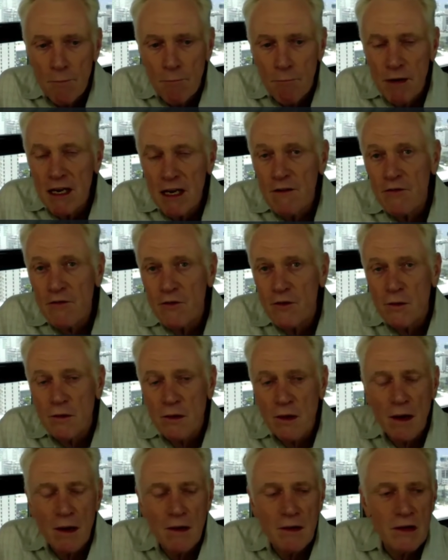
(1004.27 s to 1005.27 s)
beef
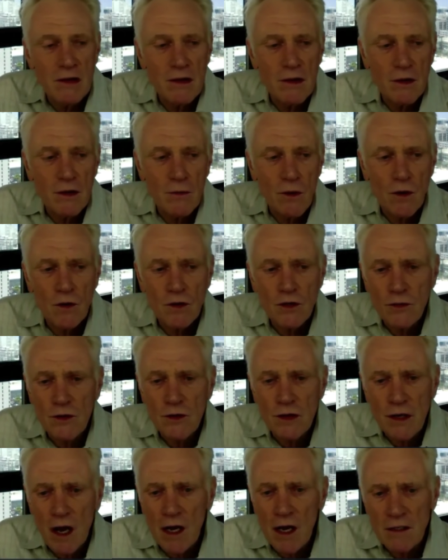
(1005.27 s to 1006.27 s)
the, the
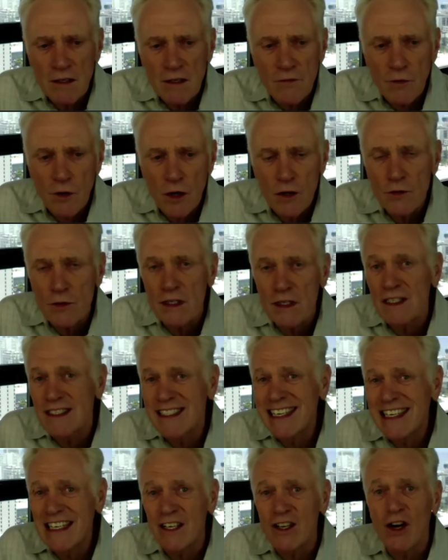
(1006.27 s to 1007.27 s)
grocery cost of groceries
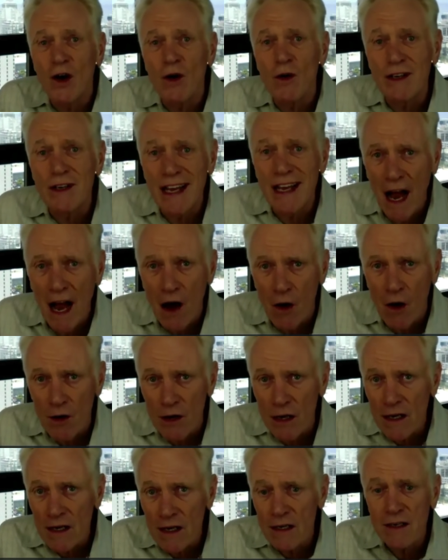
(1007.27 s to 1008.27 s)
didn't go down
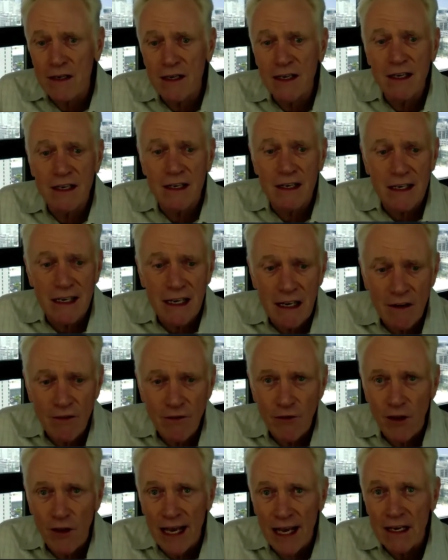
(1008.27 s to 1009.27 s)
it didn't
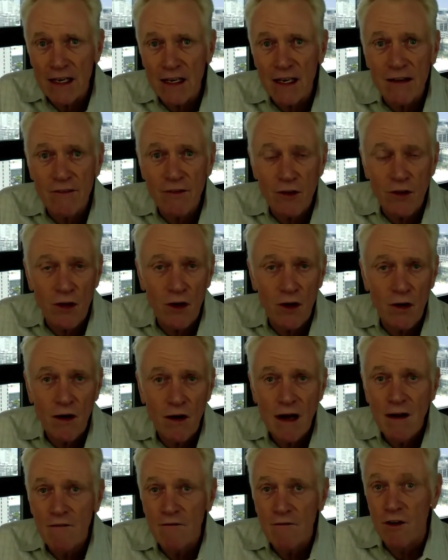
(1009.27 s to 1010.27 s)
deflate even though
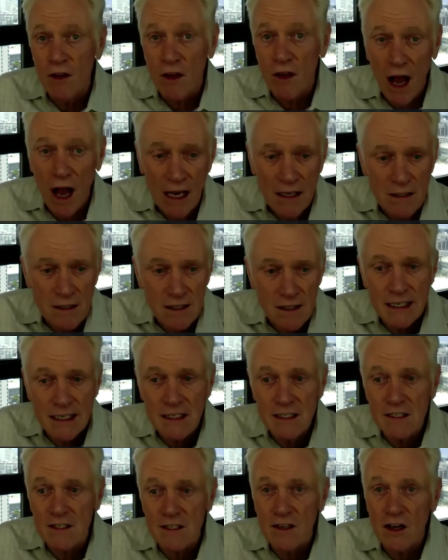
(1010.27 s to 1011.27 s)
velocity
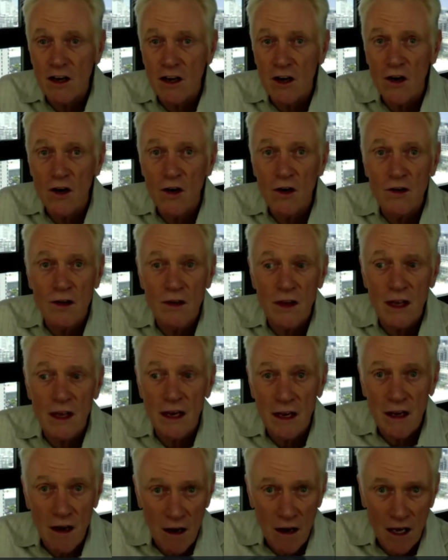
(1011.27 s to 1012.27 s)
slowed the
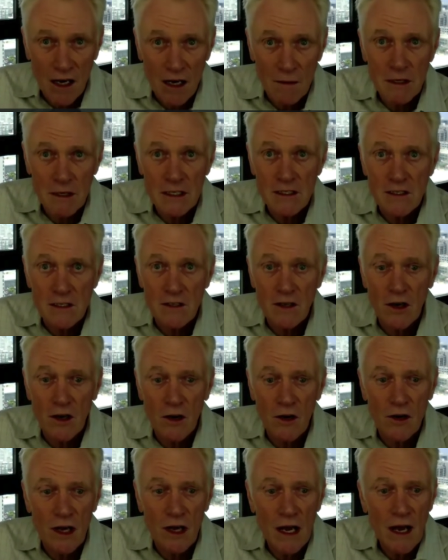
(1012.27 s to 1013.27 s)
economy
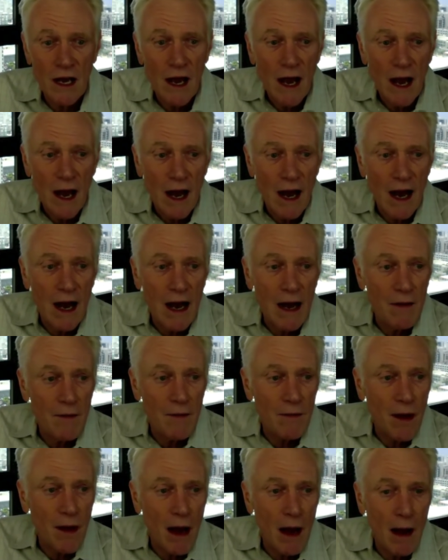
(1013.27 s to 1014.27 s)
slowed uh,
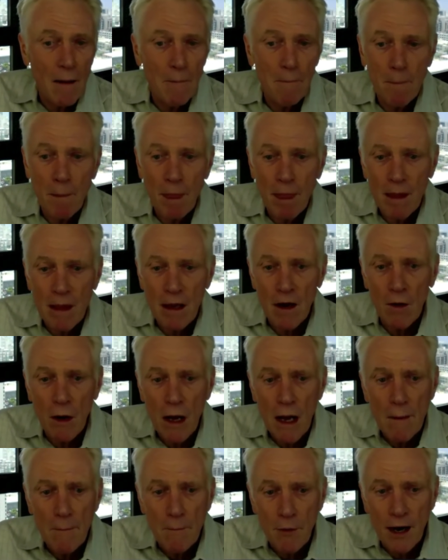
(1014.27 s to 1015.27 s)
um, you know
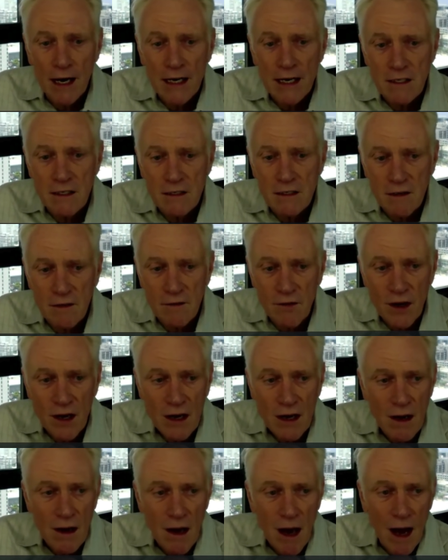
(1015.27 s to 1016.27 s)
prices of
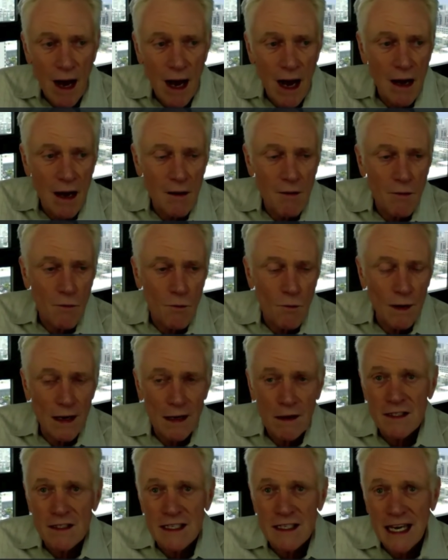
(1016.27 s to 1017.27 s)
uh,
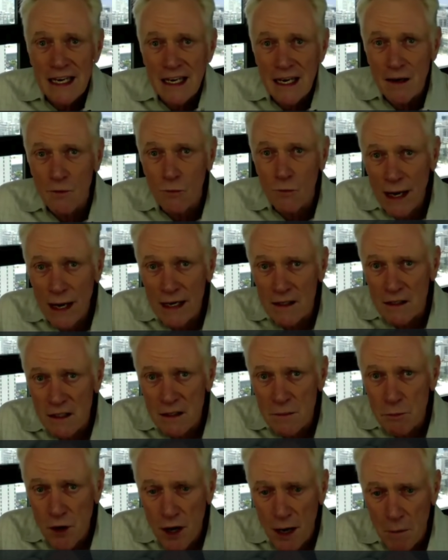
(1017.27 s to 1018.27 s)
real estate and rents
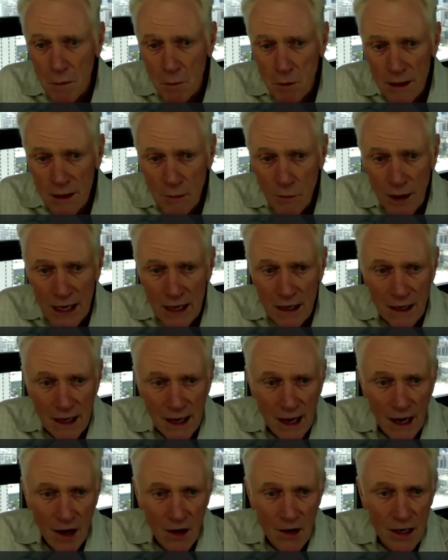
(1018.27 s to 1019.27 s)
probably went
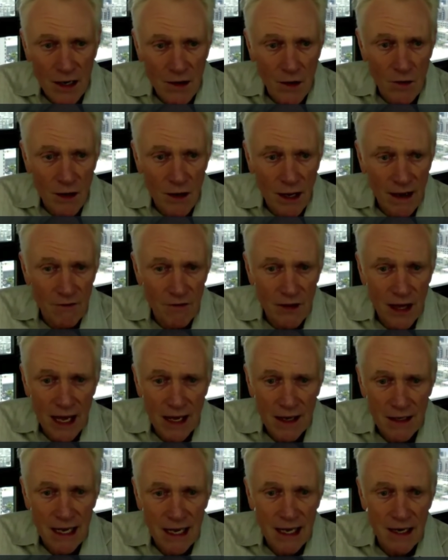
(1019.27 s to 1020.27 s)
down i don't have
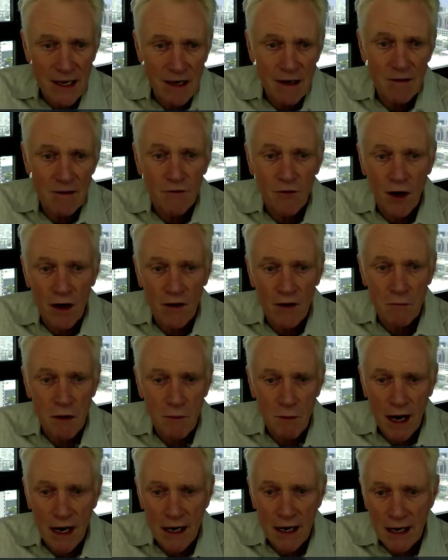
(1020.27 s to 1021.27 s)
that data in front of me
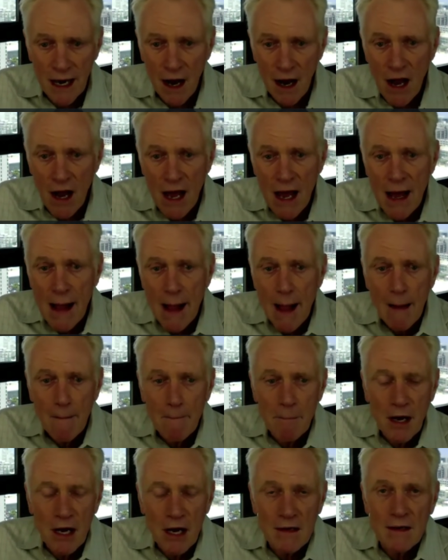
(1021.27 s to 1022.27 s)
right now
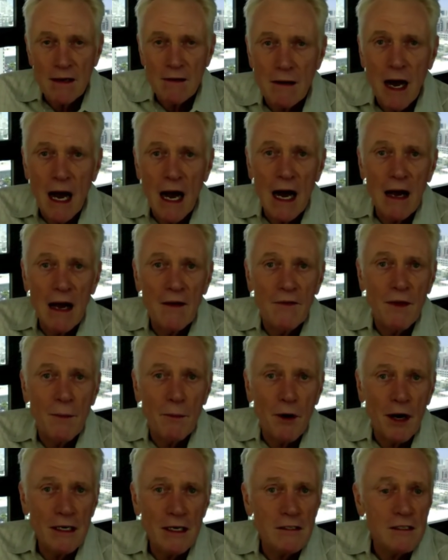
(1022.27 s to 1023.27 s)
but uh, the
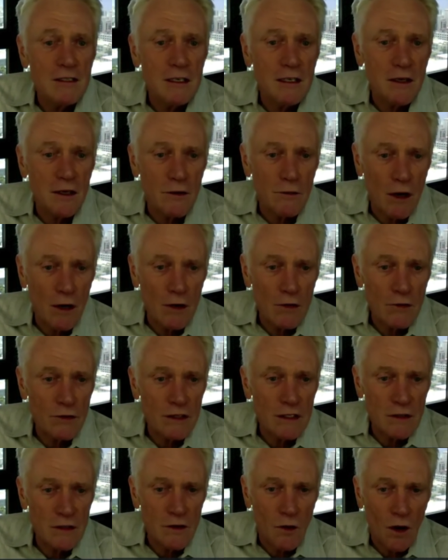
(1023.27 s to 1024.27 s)
prices at the grocery
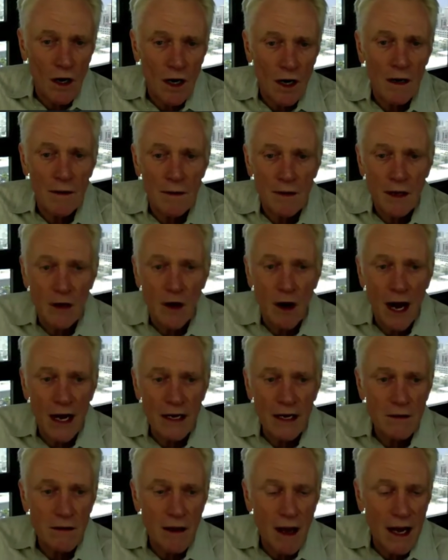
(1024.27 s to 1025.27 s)
store you know i,
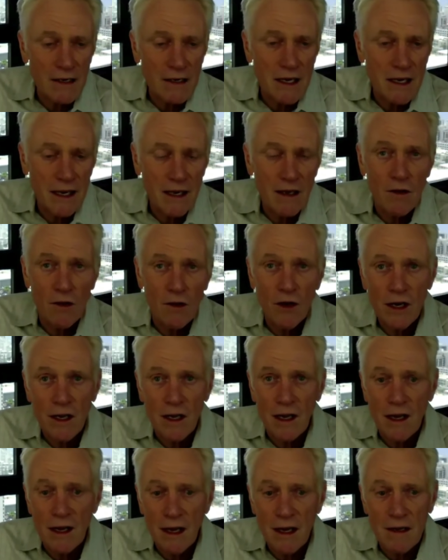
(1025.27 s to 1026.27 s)
I take a look
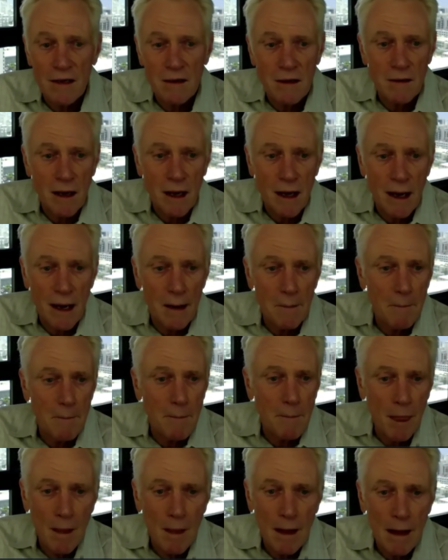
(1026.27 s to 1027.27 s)
at, um,
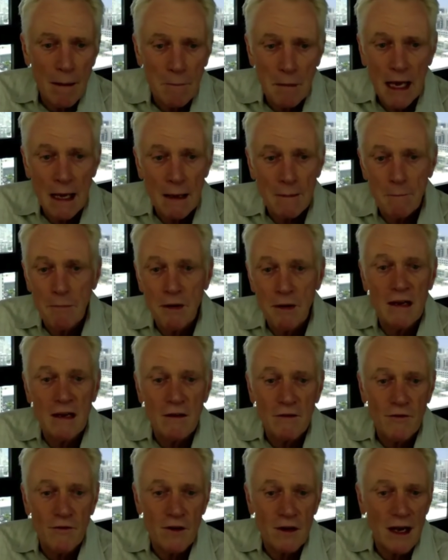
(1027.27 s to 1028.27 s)
at, at
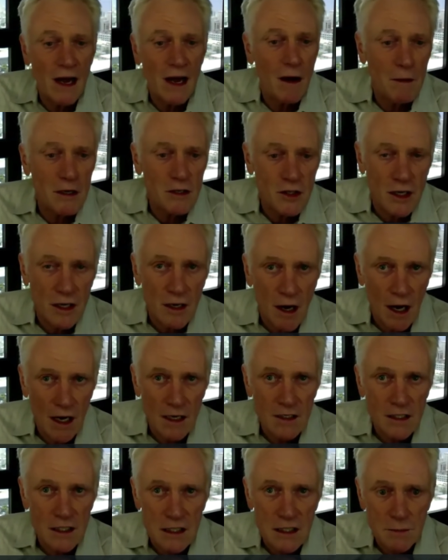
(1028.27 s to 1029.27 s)
beef and how much it
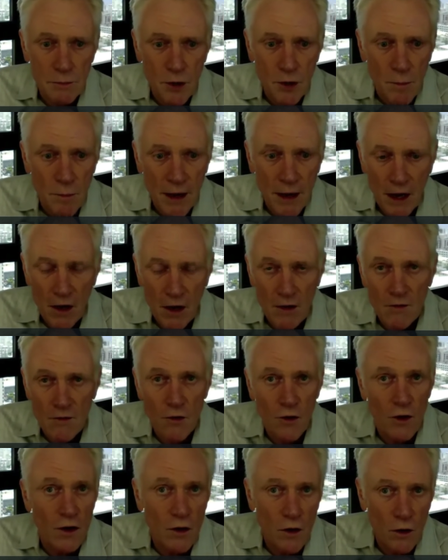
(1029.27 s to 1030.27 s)
costs per pound
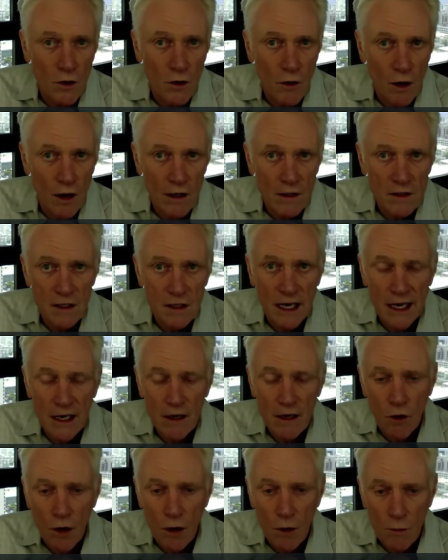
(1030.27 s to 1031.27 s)
for a new york
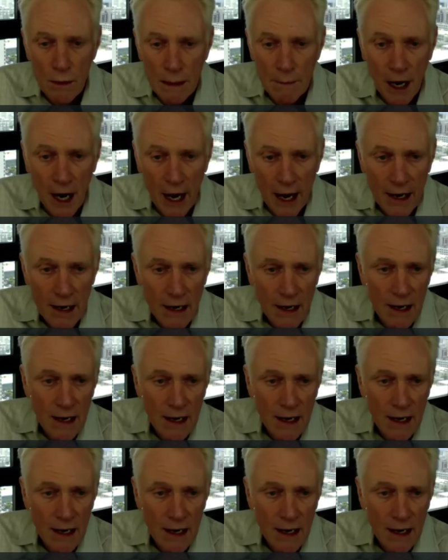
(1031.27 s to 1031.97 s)
steak or a ribeye